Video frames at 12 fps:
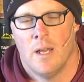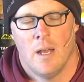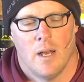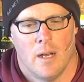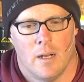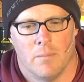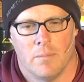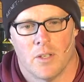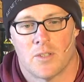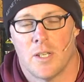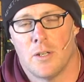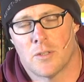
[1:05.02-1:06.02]

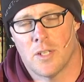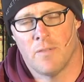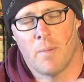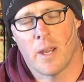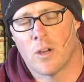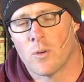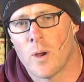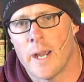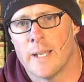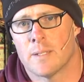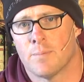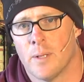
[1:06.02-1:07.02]
They'll say you're saved by
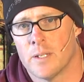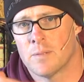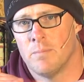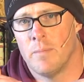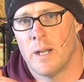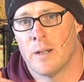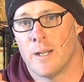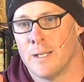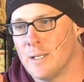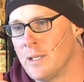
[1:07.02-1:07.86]
grace plus merit.